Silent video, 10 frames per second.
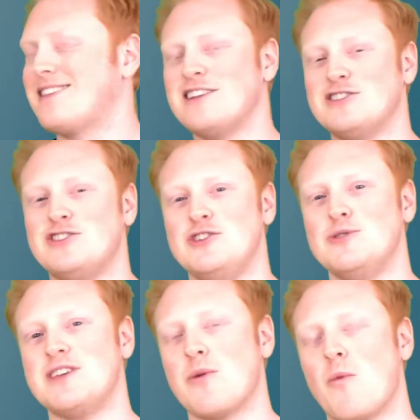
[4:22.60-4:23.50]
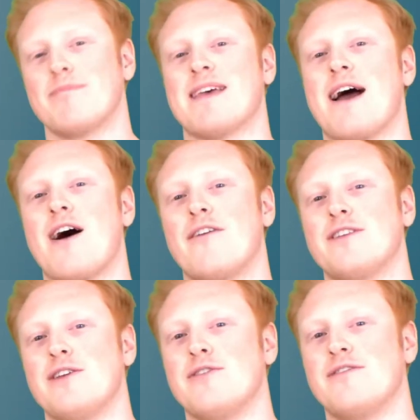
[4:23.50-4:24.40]
done his duty and wiped out half
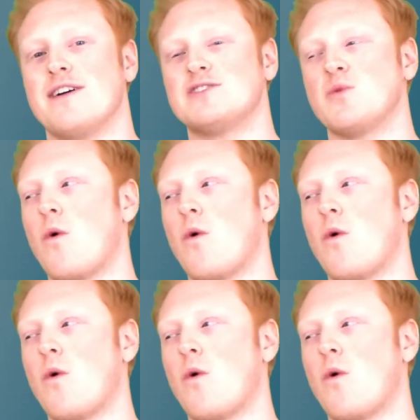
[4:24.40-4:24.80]
the universe,